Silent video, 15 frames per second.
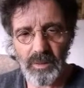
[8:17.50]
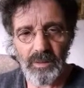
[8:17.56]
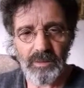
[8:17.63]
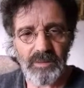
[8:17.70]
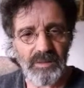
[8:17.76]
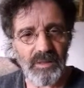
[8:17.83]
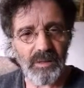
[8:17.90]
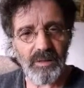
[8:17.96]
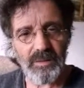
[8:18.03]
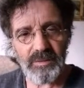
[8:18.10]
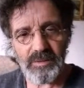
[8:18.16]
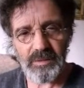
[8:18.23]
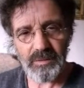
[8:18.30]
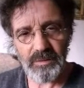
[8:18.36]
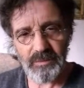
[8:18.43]
This
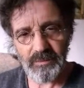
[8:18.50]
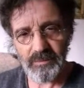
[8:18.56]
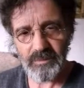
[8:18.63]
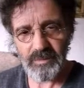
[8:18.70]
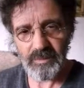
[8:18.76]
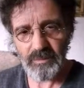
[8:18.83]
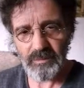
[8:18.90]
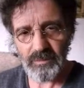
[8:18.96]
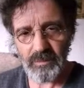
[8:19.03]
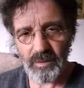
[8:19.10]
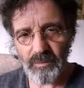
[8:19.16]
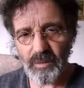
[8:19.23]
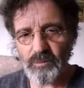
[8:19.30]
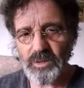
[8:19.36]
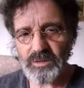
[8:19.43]
is a
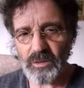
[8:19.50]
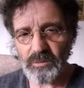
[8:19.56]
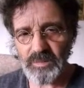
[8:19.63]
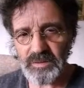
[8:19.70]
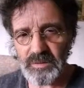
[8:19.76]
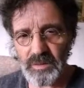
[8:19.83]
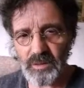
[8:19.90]
symbolism.